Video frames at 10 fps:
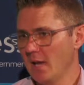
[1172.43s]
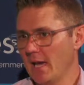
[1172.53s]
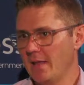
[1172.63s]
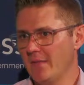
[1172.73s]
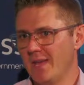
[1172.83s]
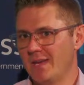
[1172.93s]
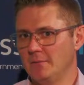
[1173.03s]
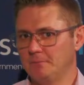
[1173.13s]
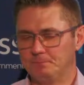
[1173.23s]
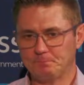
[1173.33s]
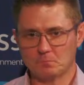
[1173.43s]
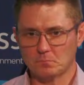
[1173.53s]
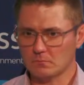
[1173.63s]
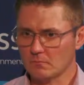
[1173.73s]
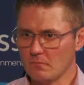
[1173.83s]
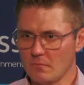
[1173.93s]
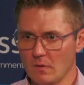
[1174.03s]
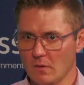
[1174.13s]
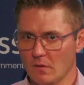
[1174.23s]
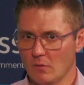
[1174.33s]
And then
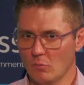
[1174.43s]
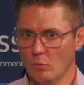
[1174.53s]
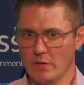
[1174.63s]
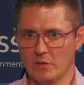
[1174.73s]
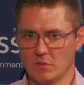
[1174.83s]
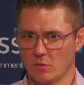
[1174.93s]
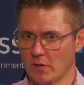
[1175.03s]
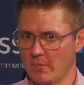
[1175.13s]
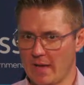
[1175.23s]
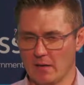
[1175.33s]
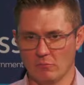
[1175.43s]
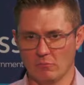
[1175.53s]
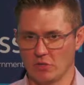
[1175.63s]
when you're talking about,